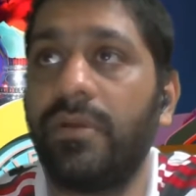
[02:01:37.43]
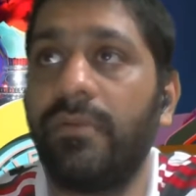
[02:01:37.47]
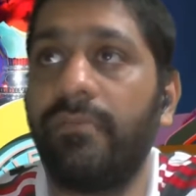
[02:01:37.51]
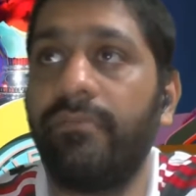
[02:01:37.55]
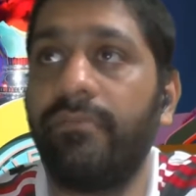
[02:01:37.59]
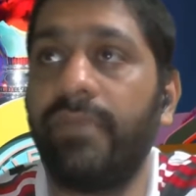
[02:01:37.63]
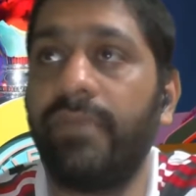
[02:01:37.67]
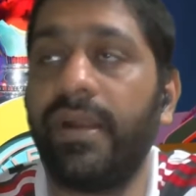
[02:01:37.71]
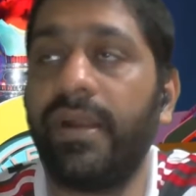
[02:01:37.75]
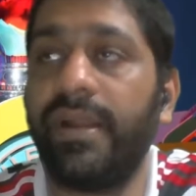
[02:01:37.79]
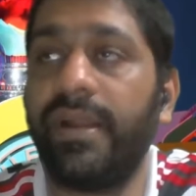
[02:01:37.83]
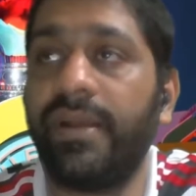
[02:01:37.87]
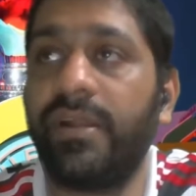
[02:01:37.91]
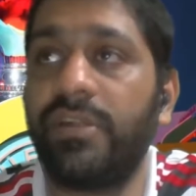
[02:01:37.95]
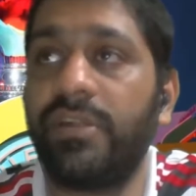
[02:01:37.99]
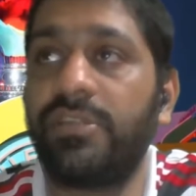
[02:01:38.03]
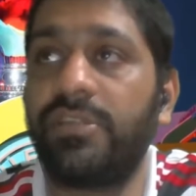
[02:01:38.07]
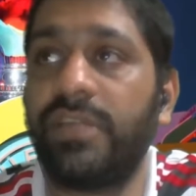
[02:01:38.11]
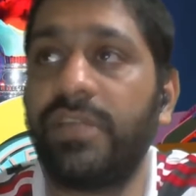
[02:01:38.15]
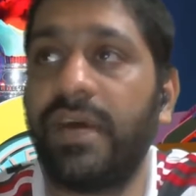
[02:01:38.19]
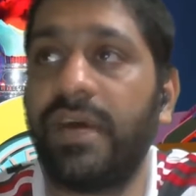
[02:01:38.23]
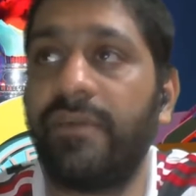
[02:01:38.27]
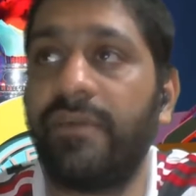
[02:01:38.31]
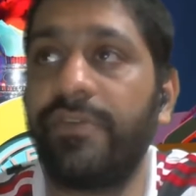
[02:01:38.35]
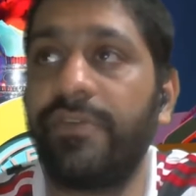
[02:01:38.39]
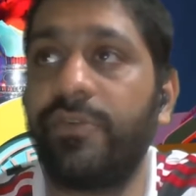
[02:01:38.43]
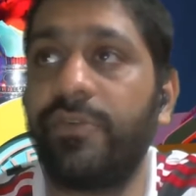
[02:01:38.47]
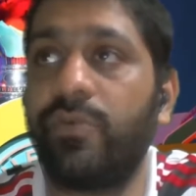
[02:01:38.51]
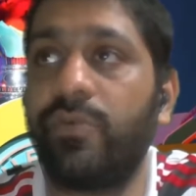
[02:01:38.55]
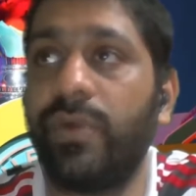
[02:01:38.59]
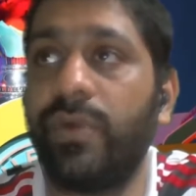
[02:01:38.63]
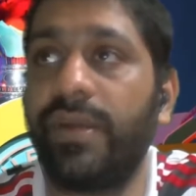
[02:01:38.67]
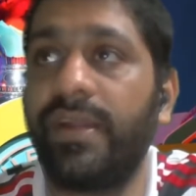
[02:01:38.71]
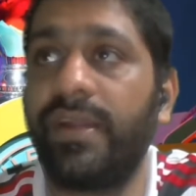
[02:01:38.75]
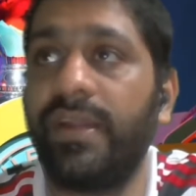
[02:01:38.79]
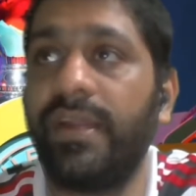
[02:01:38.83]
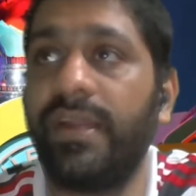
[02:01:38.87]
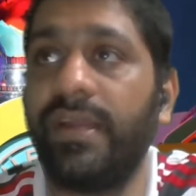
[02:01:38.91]
Medical staff is
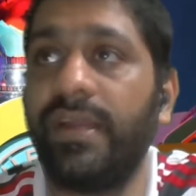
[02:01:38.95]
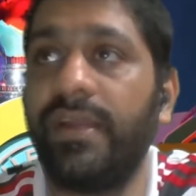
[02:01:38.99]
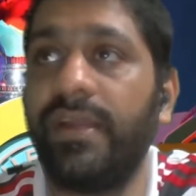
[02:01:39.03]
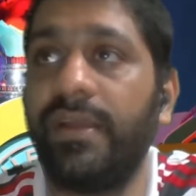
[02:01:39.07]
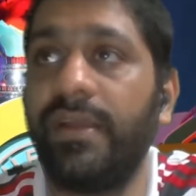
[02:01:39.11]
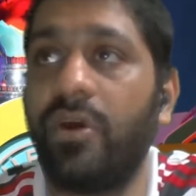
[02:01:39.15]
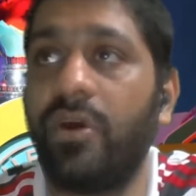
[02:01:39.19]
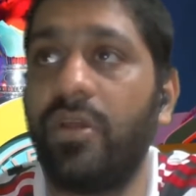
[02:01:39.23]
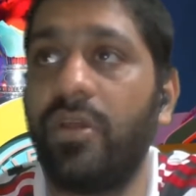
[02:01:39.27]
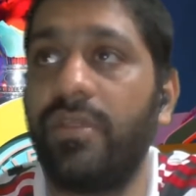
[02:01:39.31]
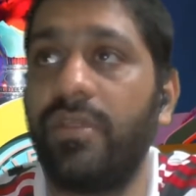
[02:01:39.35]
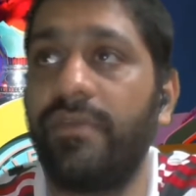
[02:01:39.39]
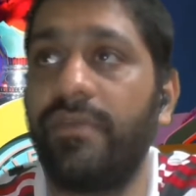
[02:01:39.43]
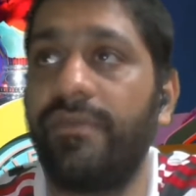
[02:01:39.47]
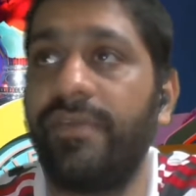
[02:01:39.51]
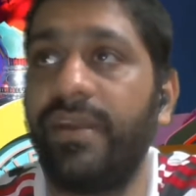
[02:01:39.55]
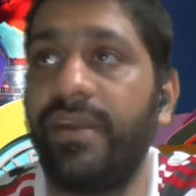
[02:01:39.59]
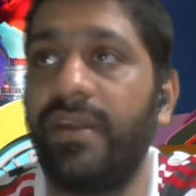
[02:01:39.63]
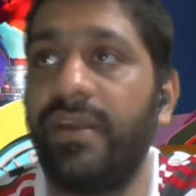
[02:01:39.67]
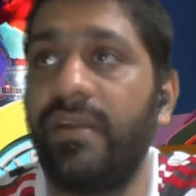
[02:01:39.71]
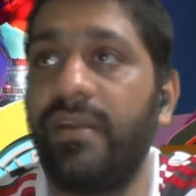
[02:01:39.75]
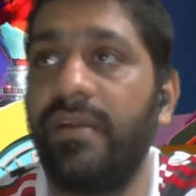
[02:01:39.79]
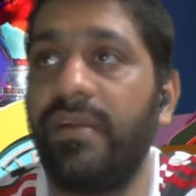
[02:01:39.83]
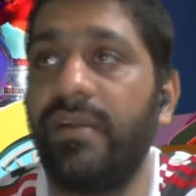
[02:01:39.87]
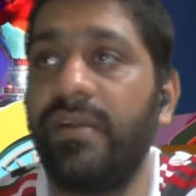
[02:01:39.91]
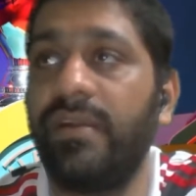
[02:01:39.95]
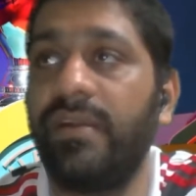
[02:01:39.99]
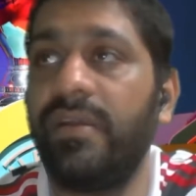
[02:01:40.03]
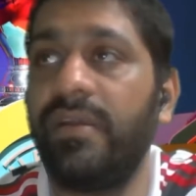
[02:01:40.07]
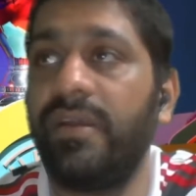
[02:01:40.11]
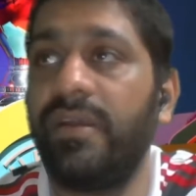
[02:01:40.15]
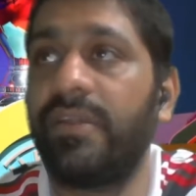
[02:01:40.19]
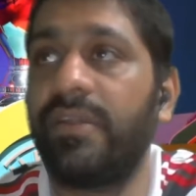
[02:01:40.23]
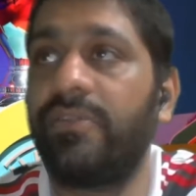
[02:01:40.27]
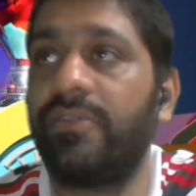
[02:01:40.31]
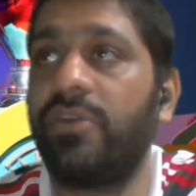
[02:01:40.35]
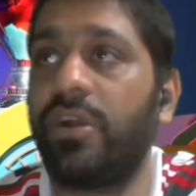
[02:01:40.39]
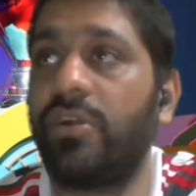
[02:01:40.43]
quickly on the field.
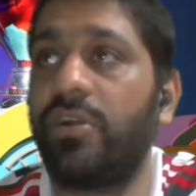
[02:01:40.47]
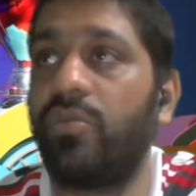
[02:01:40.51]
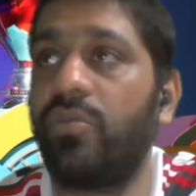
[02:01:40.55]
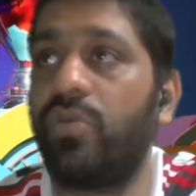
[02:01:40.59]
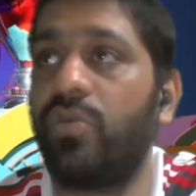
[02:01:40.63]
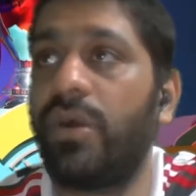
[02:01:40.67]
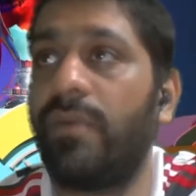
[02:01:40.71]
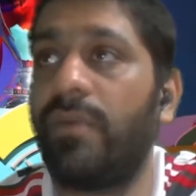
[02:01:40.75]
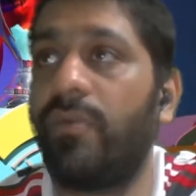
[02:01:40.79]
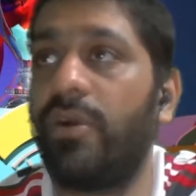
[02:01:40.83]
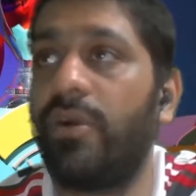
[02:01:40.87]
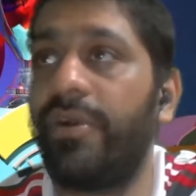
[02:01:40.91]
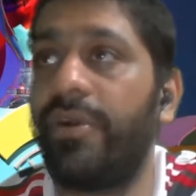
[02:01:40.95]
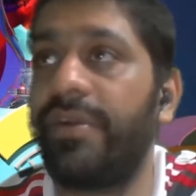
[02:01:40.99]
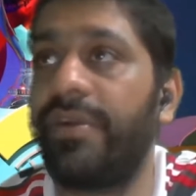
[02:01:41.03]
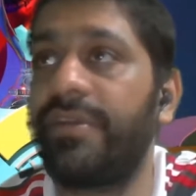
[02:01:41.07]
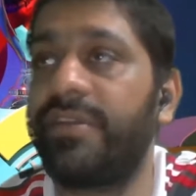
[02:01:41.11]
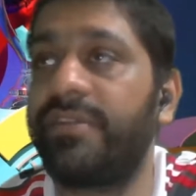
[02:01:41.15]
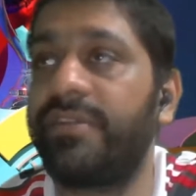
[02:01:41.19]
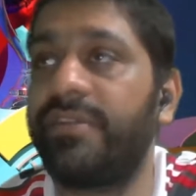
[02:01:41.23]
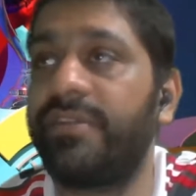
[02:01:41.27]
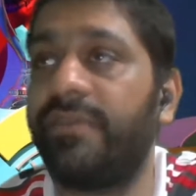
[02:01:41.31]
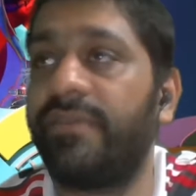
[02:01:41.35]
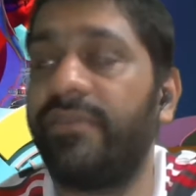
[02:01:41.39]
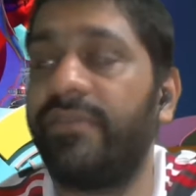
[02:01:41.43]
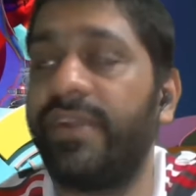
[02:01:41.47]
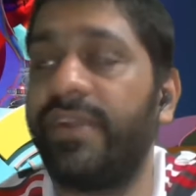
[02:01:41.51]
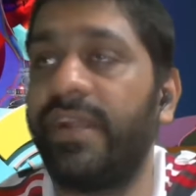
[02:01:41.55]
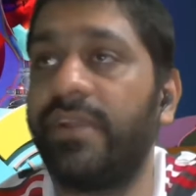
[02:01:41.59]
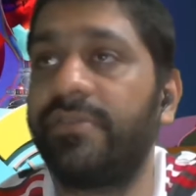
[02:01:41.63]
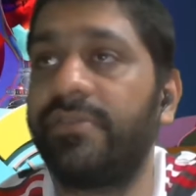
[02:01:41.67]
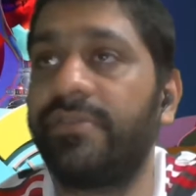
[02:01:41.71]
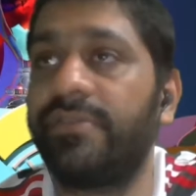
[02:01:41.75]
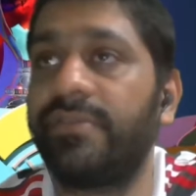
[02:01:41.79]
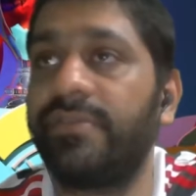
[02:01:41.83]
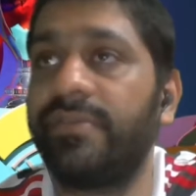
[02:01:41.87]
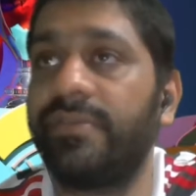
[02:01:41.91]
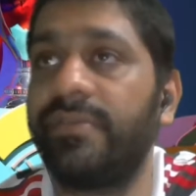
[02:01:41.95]
It's not Luka Modric, it's someone
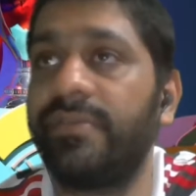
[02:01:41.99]
else.